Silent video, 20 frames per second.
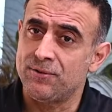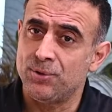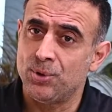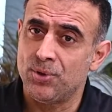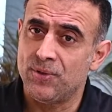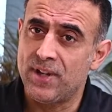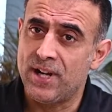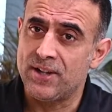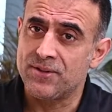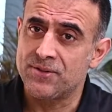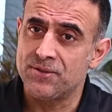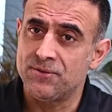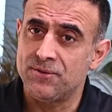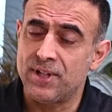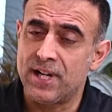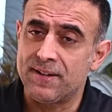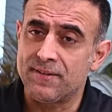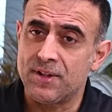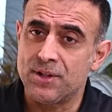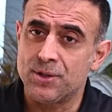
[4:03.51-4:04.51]

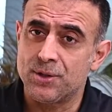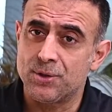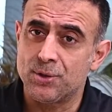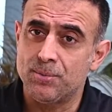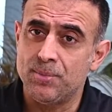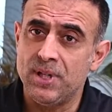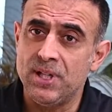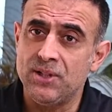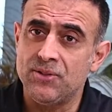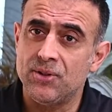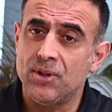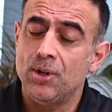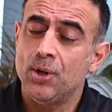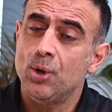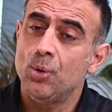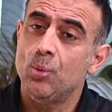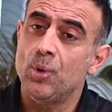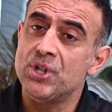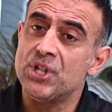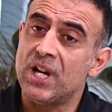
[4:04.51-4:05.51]
4,500 rupees,
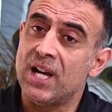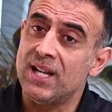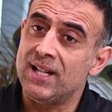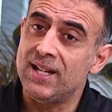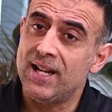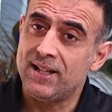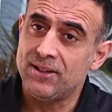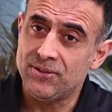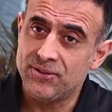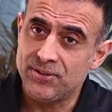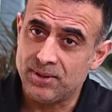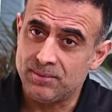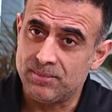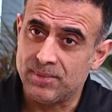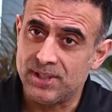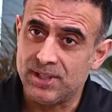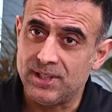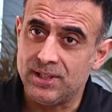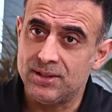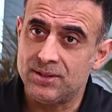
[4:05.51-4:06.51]
which allows
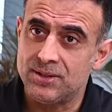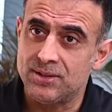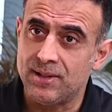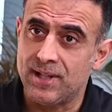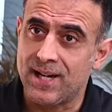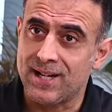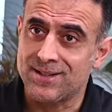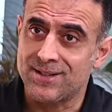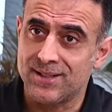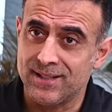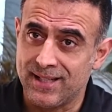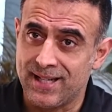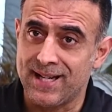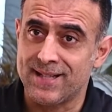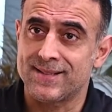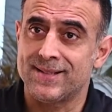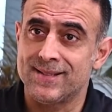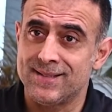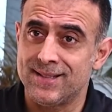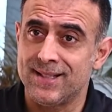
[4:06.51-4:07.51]
somebody to actually
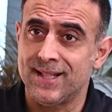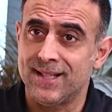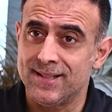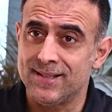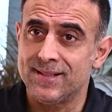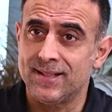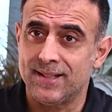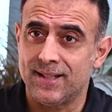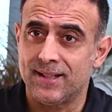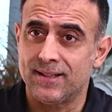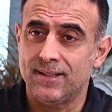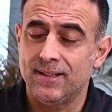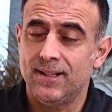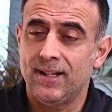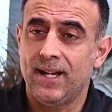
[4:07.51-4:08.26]
access the internet